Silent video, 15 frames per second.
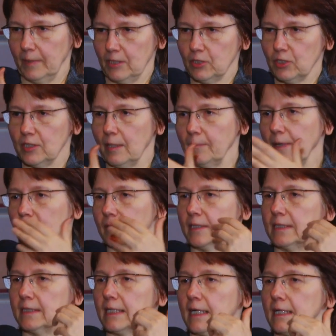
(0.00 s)
you mentioned about
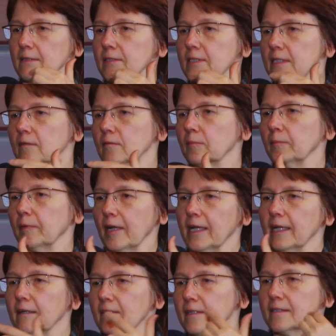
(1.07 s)
this cancer,
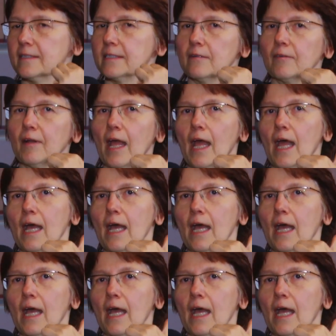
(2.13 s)
brain cancer.